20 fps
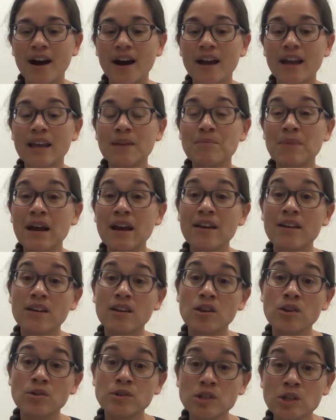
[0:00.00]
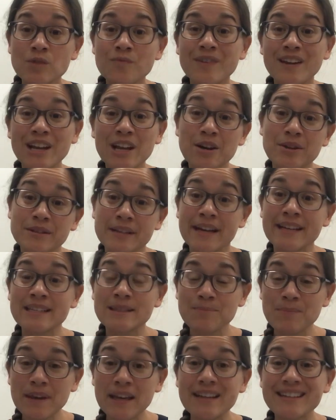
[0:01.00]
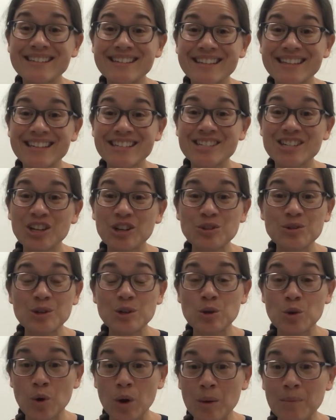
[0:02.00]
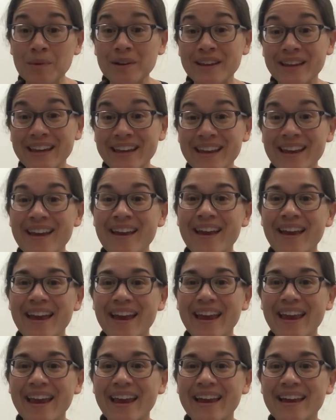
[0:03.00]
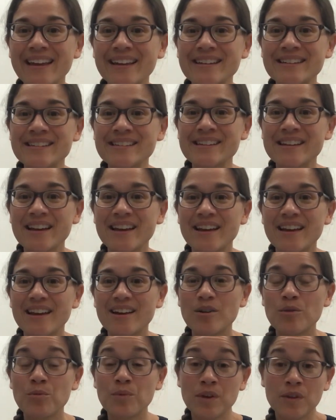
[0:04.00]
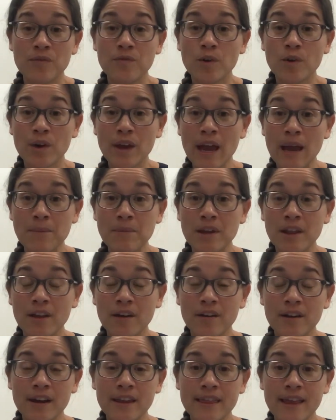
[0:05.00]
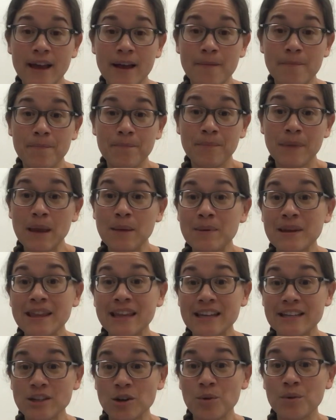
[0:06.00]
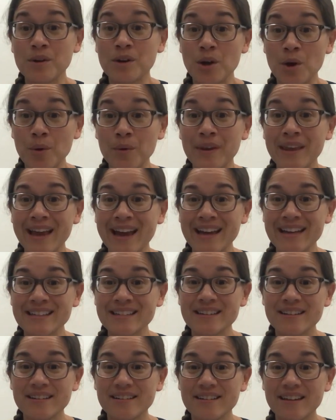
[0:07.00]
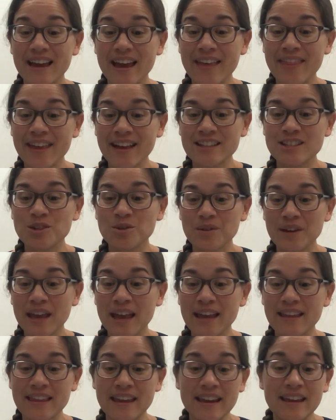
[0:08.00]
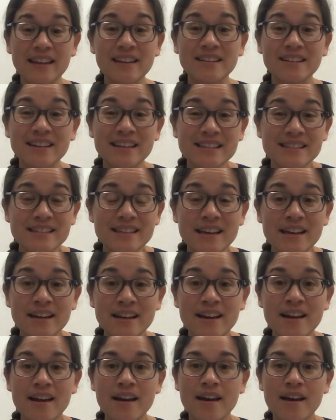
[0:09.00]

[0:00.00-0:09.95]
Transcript: In my YouTube videos, I speak to the children normally and with vocabulary that maybe they don't know yet, and that's okay. They can listen.